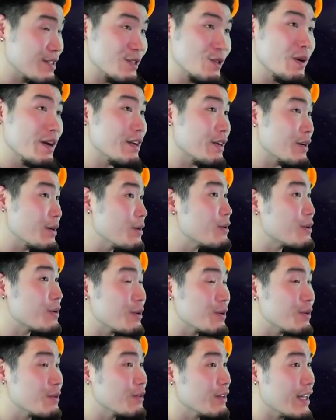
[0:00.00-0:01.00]
UI
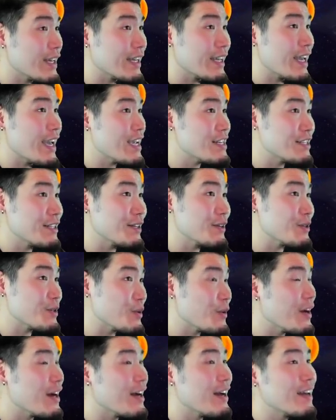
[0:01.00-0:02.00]
Goku, like AGL
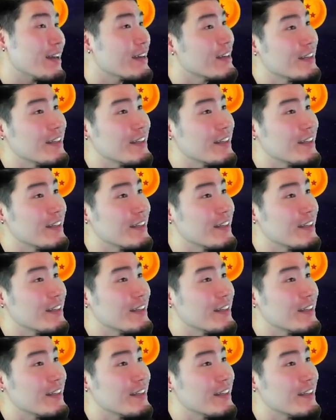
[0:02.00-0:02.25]
UI,